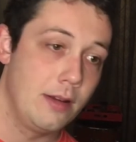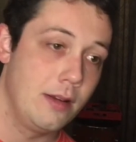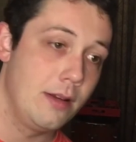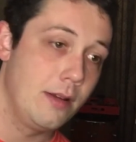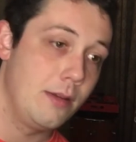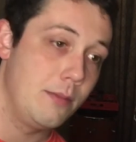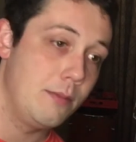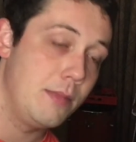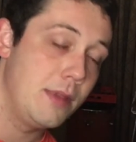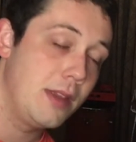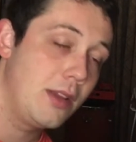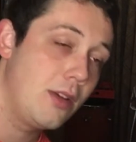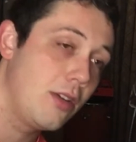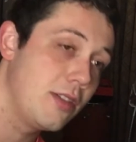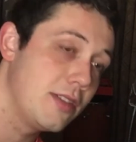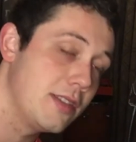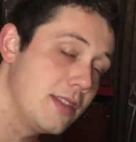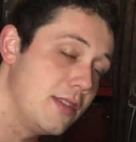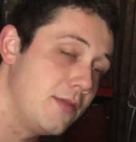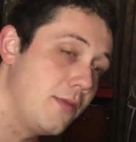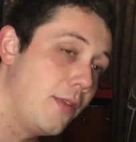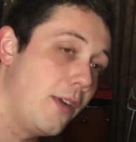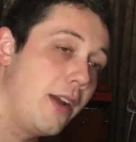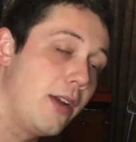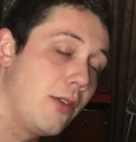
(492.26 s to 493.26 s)
because it's
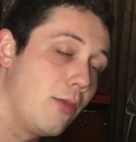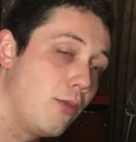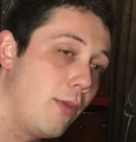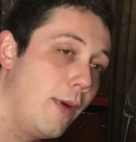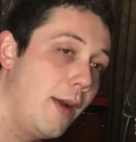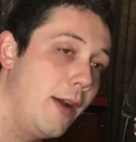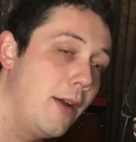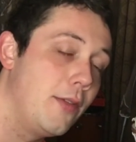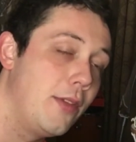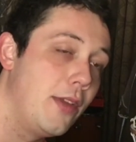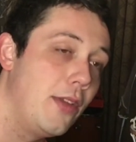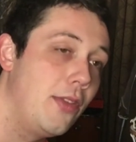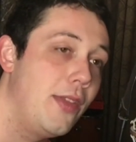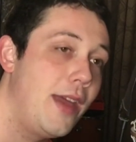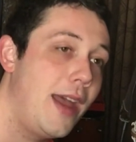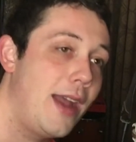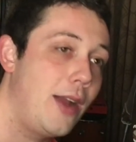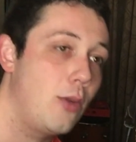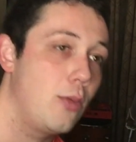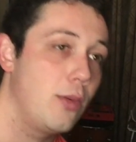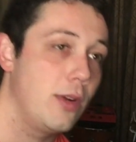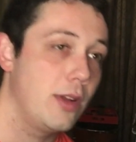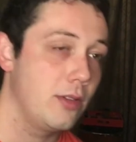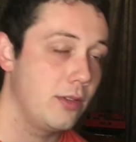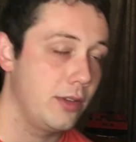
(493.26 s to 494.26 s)
very rare that that
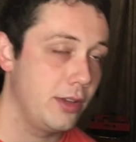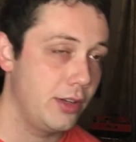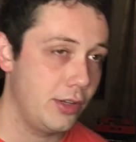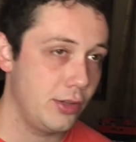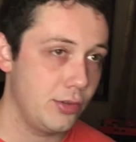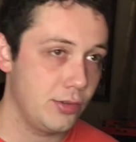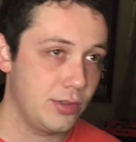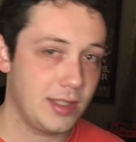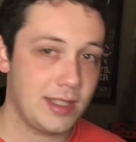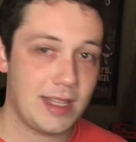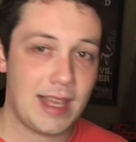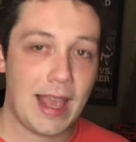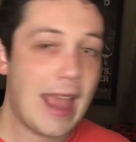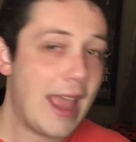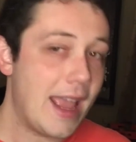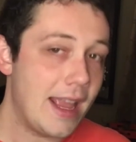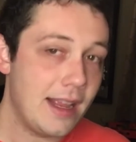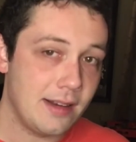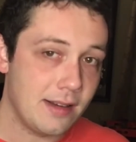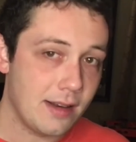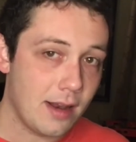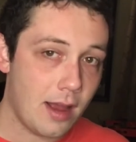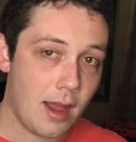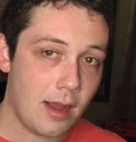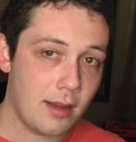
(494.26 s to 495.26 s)
quickly do you see eight
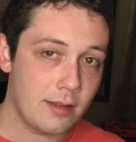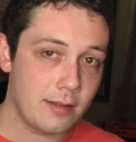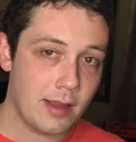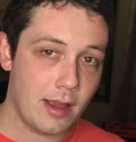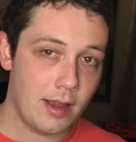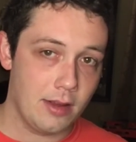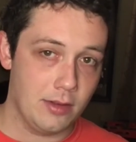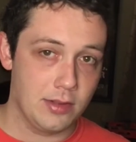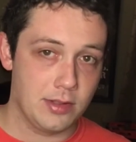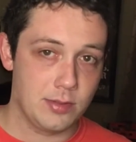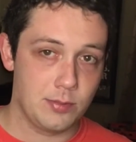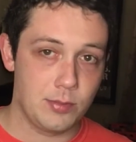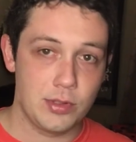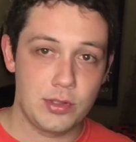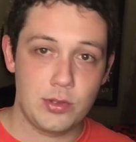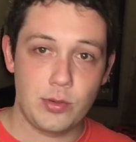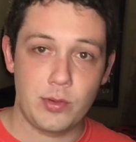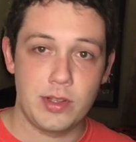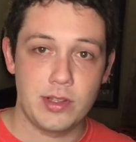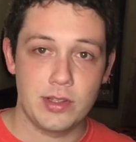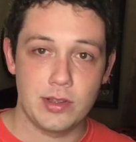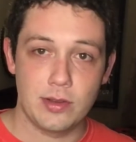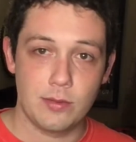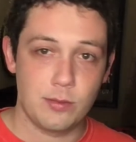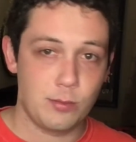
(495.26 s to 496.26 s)
knockdowns
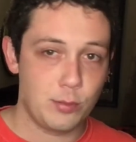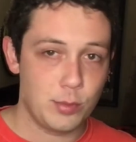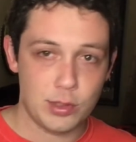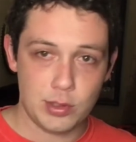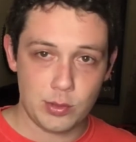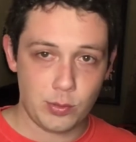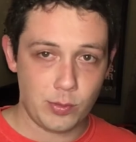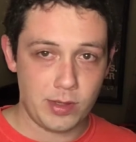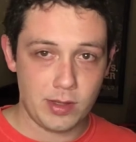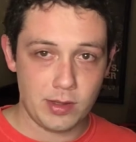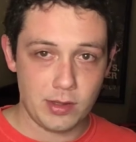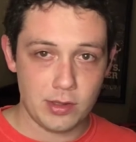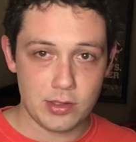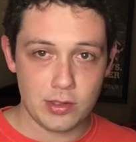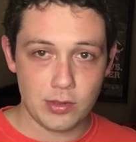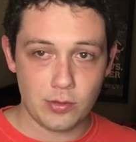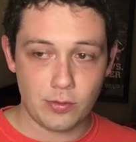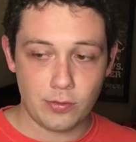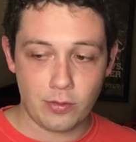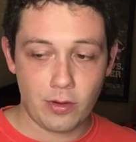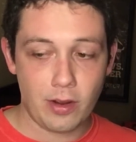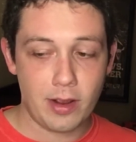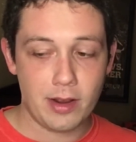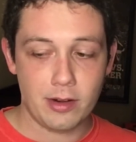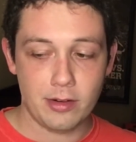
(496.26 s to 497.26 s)
between between the two
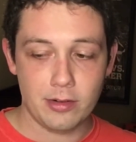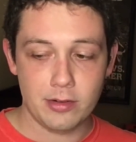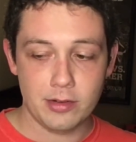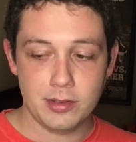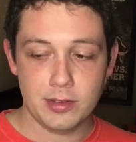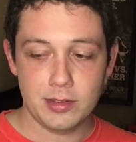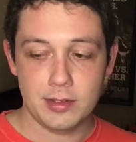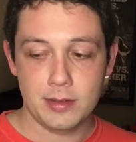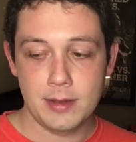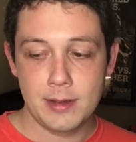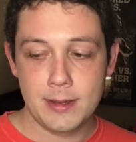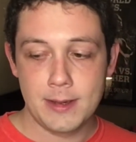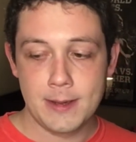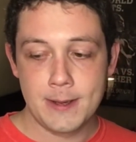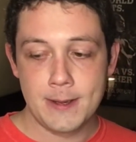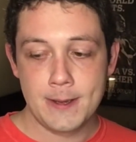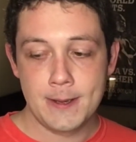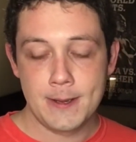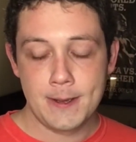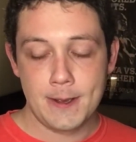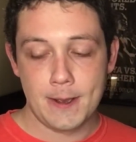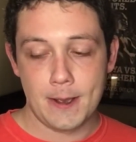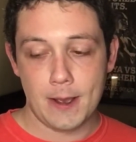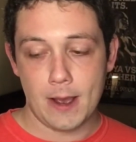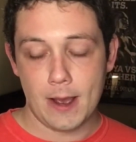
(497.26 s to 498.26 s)
fighters,
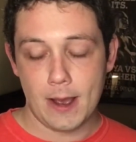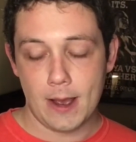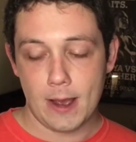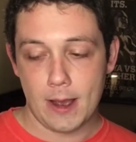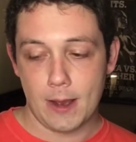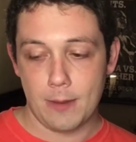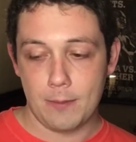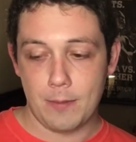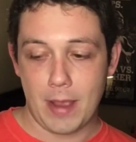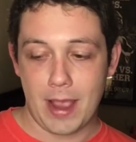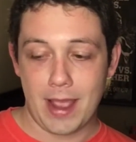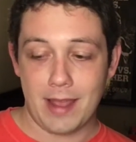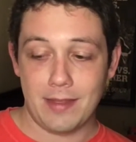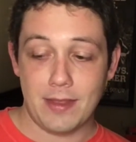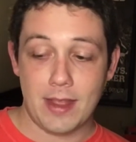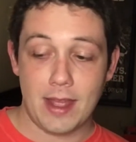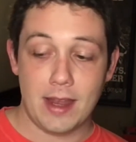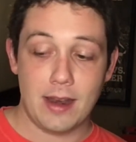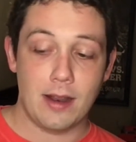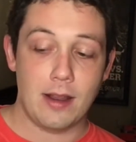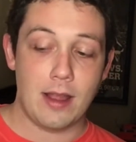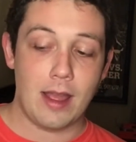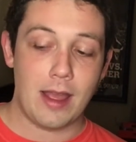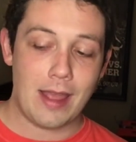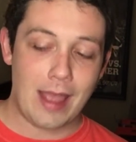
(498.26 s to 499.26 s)
um, and
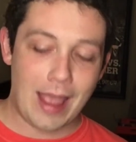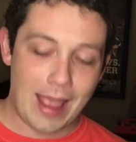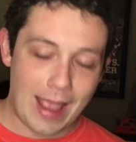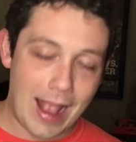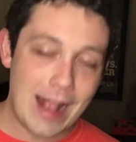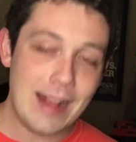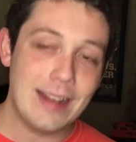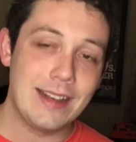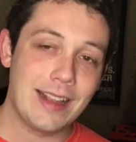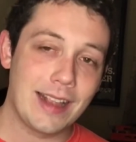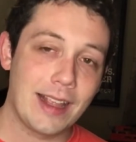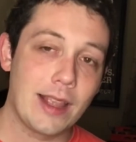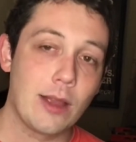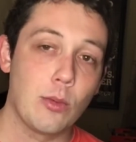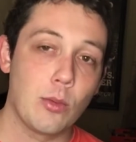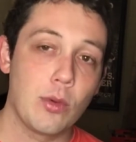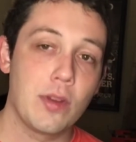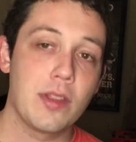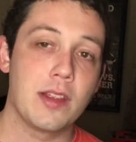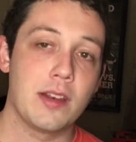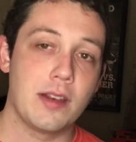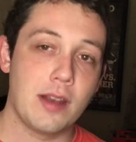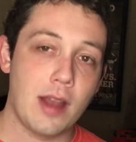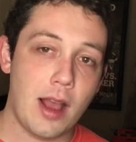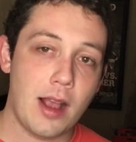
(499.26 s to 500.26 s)
then ending it with
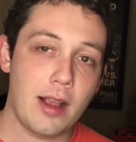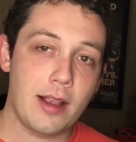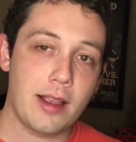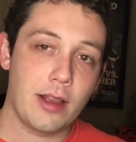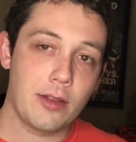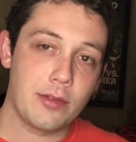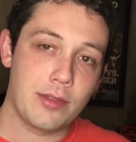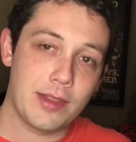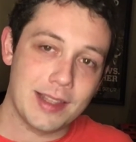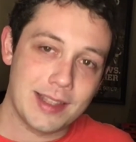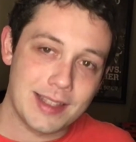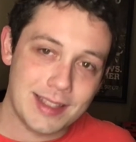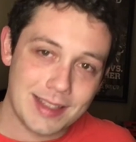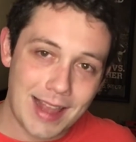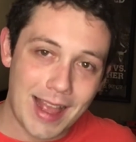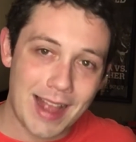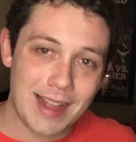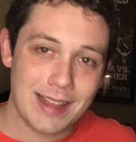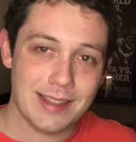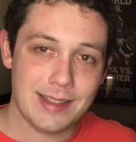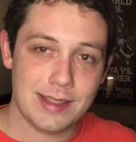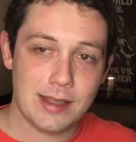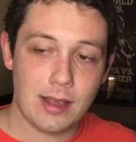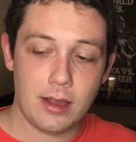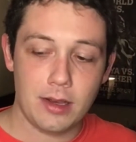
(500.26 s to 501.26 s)
a knockout that's that
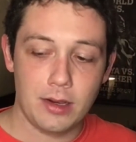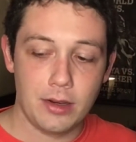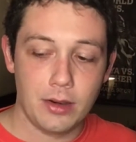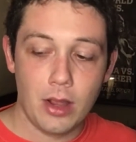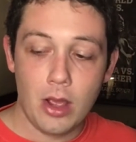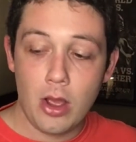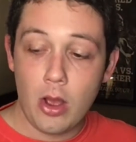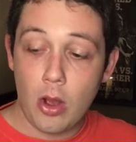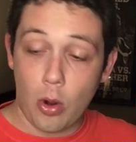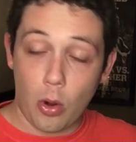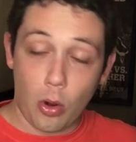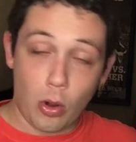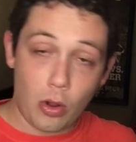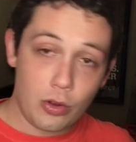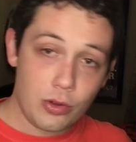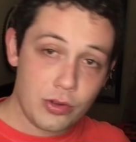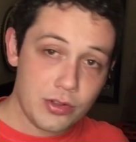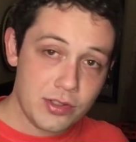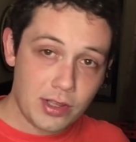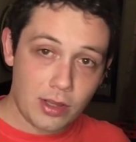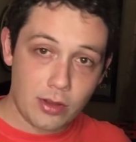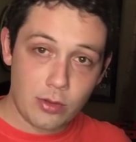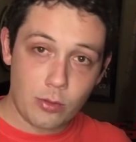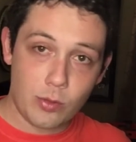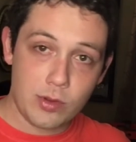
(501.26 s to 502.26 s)
sudden. All those
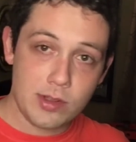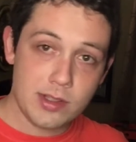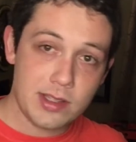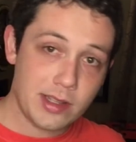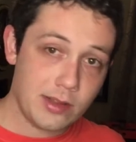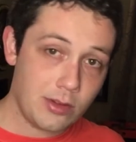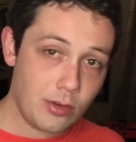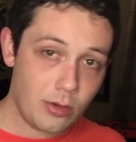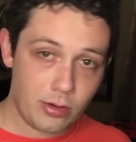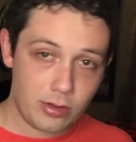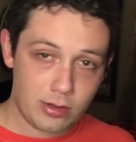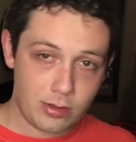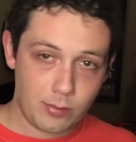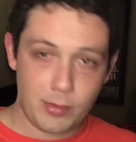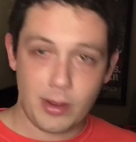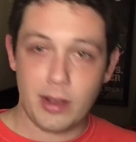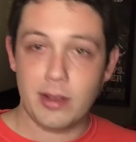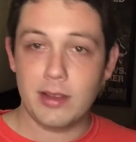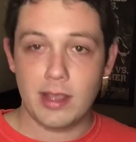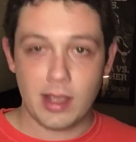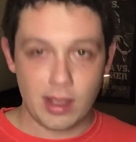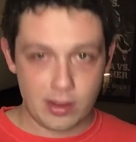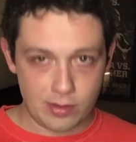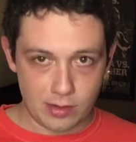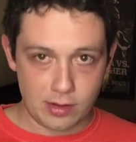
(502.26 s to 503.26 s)
other ones I talked about,
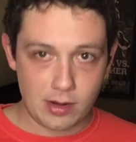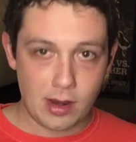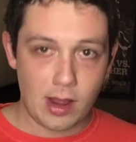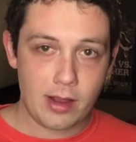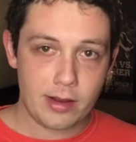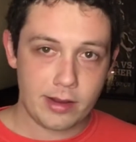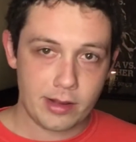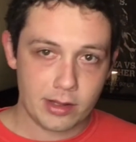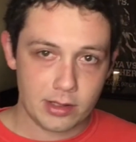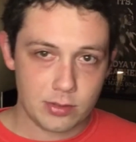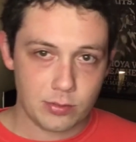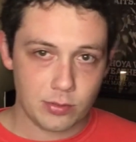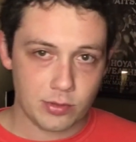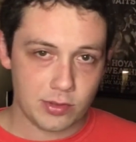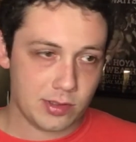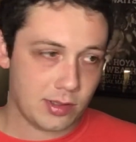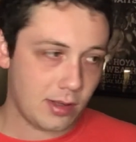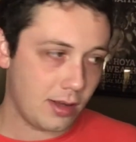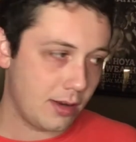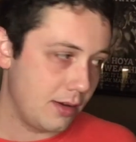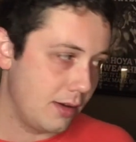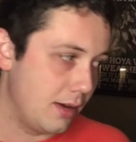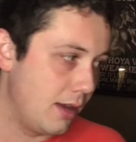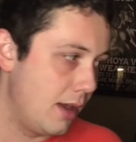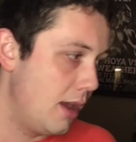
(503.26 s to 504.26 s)
yeah, the knockouts were
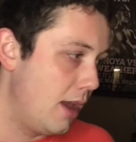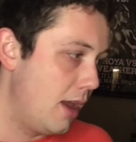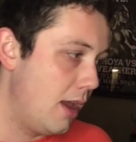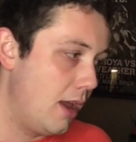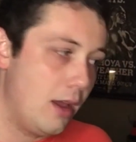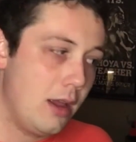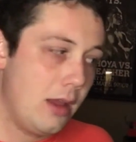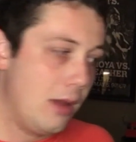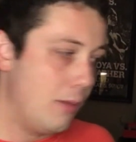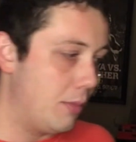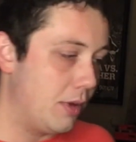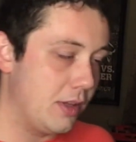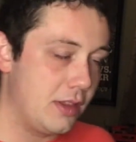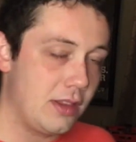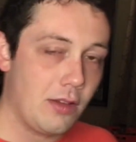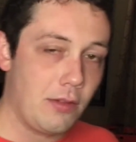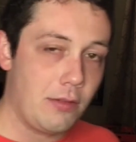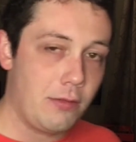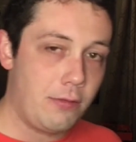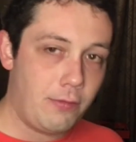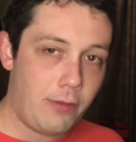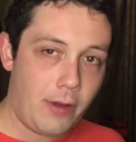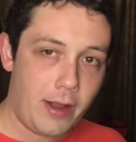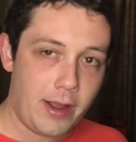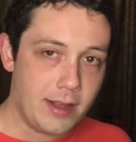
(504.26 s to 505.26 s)
sudden, but the
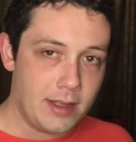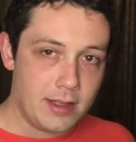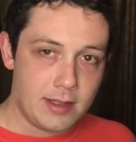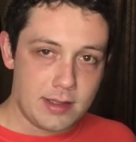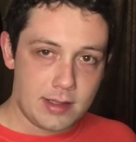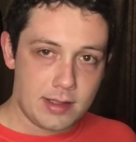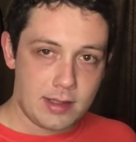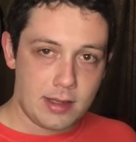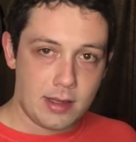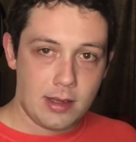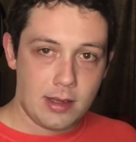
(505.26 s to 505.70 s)
fights